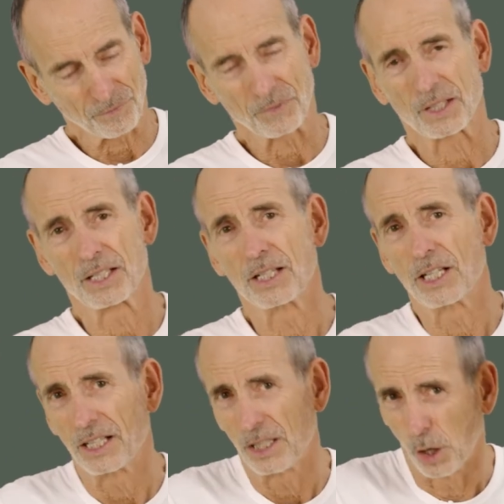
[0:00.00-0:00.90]
all of
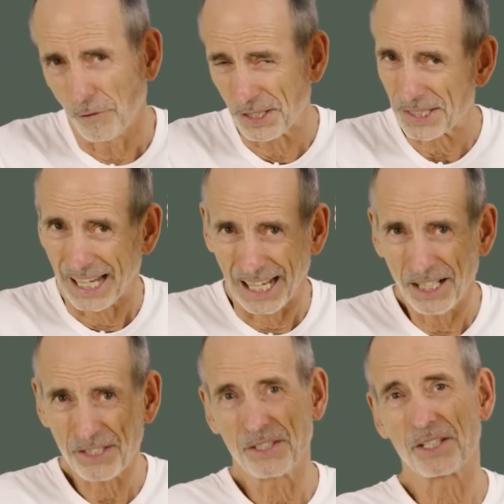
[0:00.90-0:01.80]
this detailed
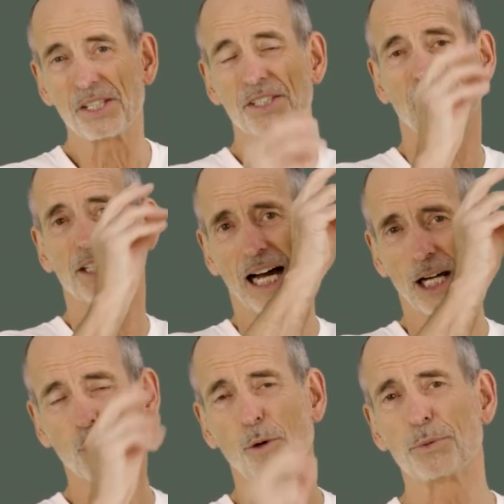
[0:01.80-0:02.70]
information is gathered and
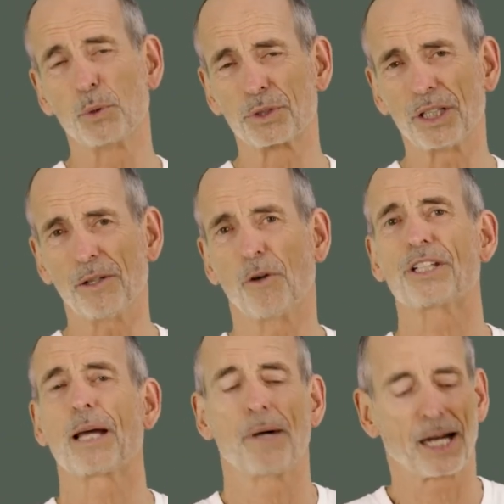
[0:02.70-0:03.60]
channeled into the
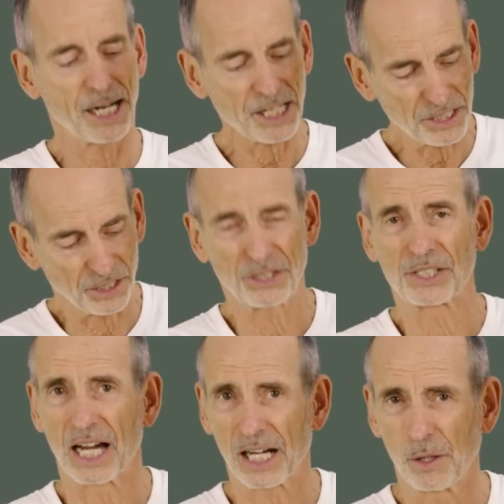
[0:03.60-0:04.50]
central computer,
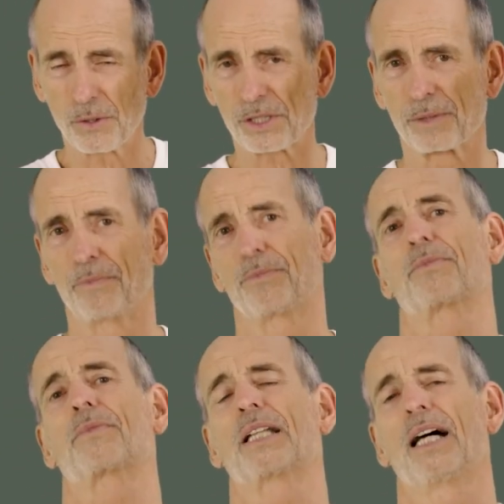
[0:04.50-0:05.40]
which then calculates